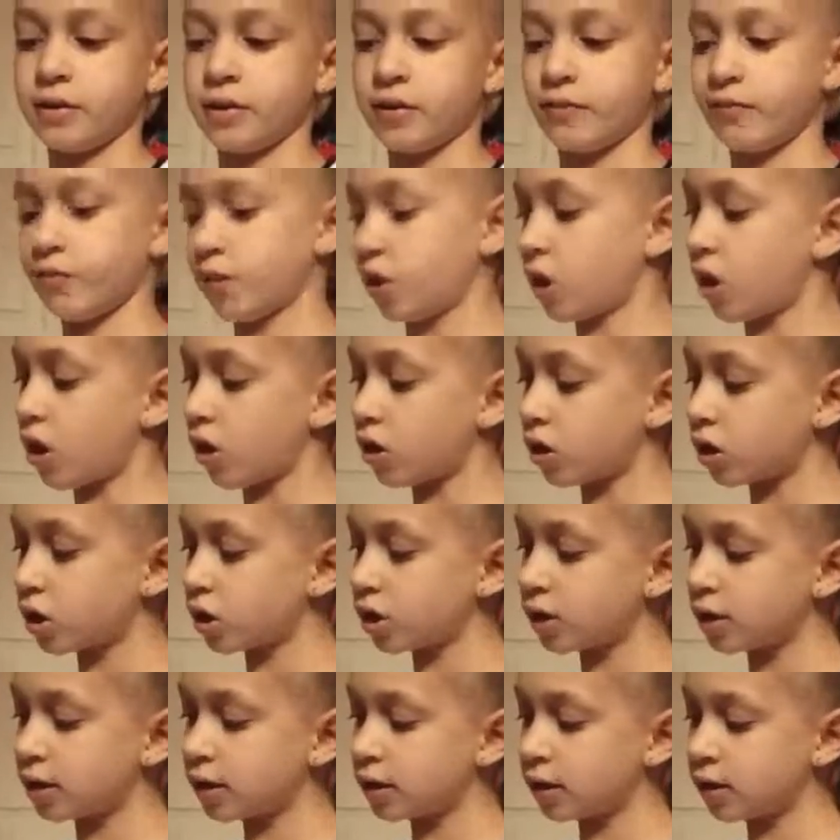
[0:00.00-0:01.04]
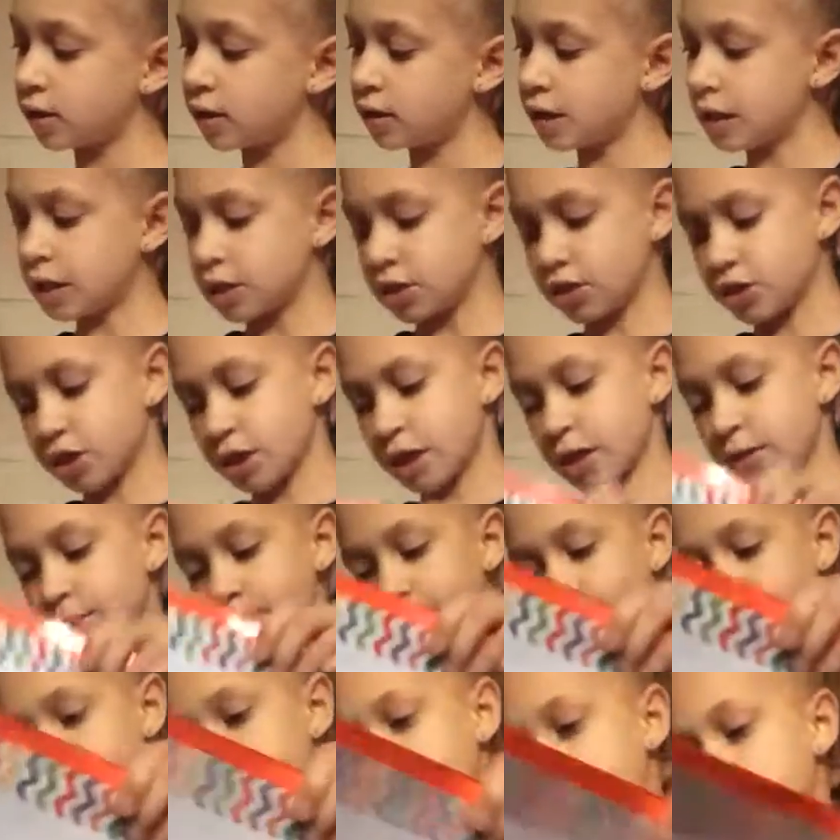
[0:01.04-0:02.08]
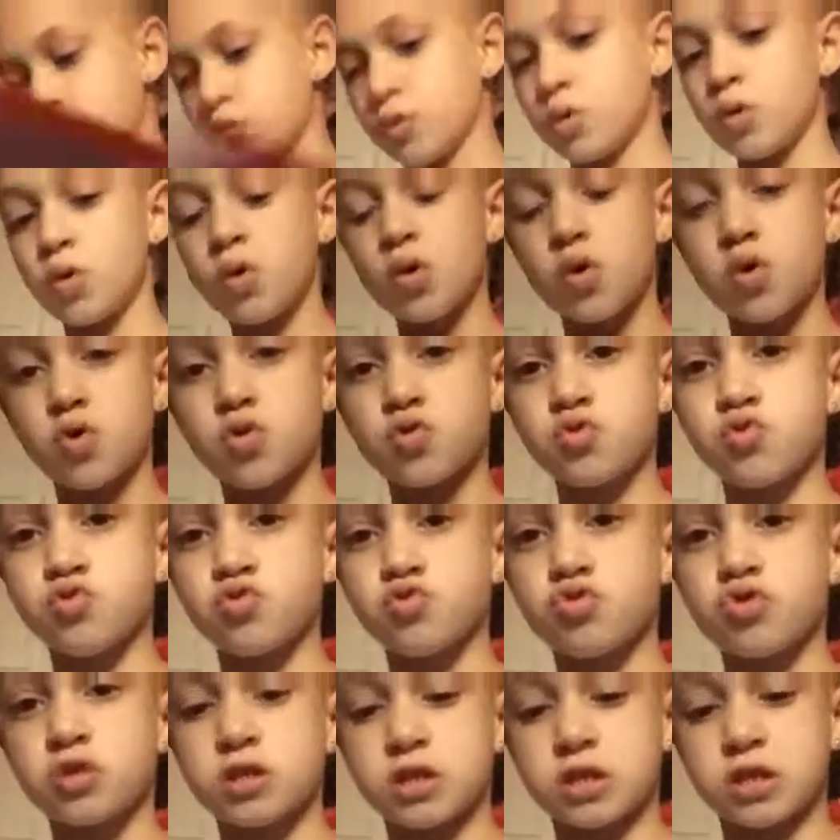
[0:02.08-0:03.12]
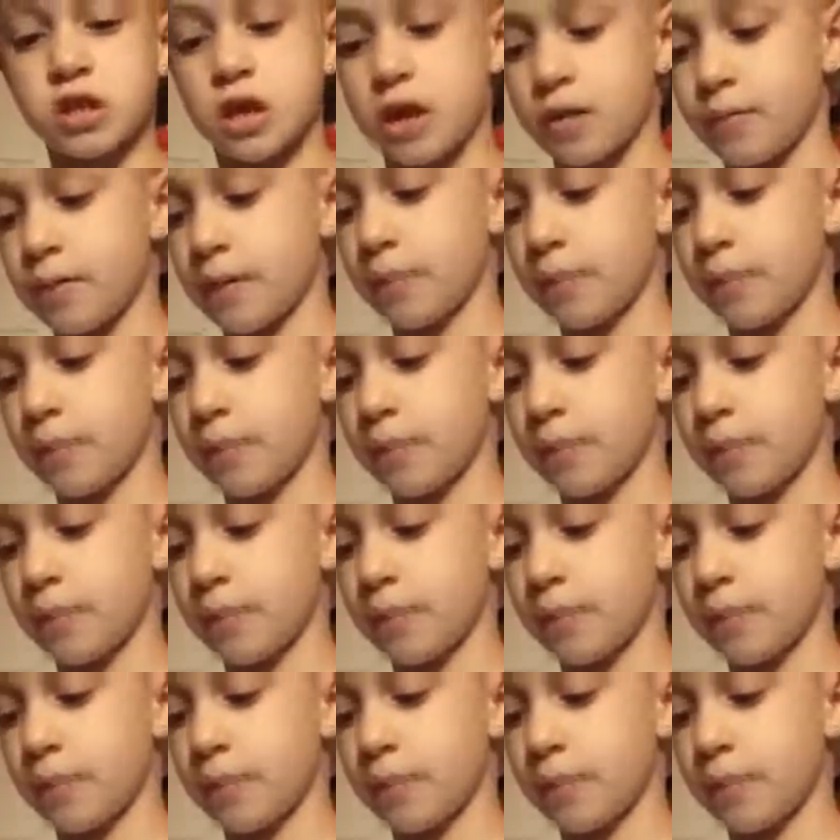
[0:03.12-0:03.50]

different colors. Check it. Ooh, there's a lot of